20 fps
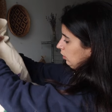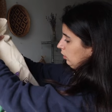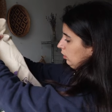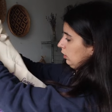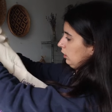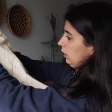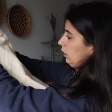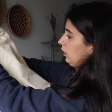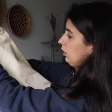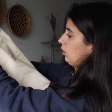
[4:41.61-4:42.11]

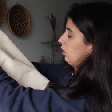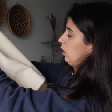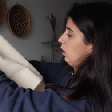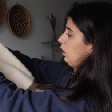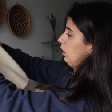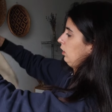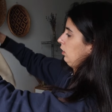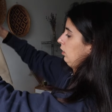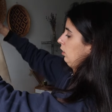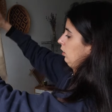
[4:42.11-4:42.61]
Is that a
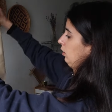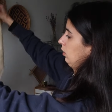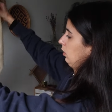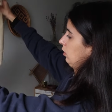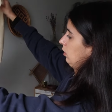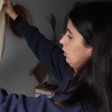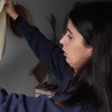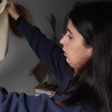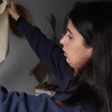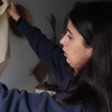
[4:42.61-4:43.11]
clock?
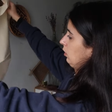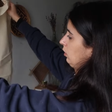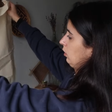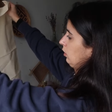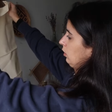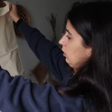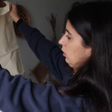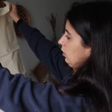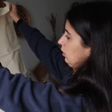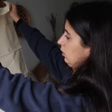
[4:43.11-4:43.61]

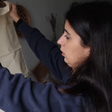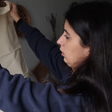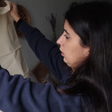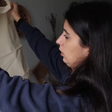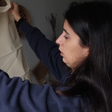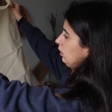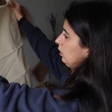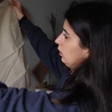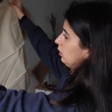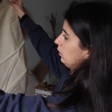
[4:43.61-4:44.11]

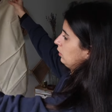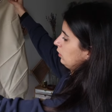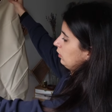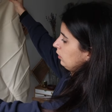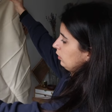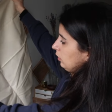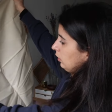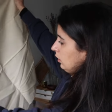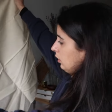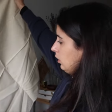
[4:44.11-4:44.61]

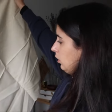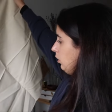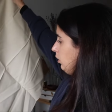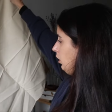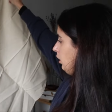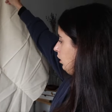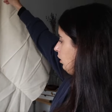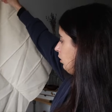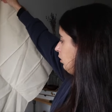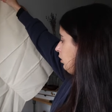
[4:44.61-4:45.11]
Oh, so
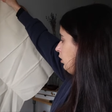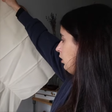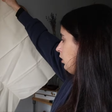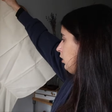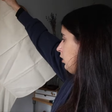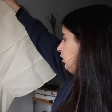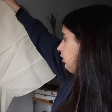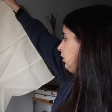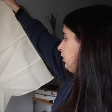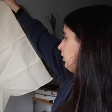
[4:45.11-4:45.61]
cute.
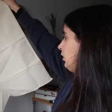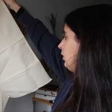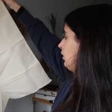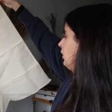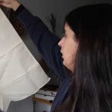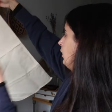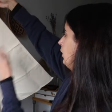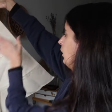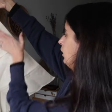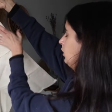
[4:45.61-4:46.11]

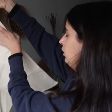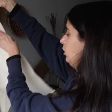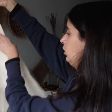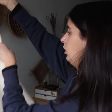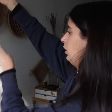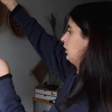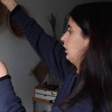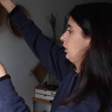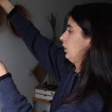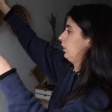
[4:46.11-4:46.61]
It's just a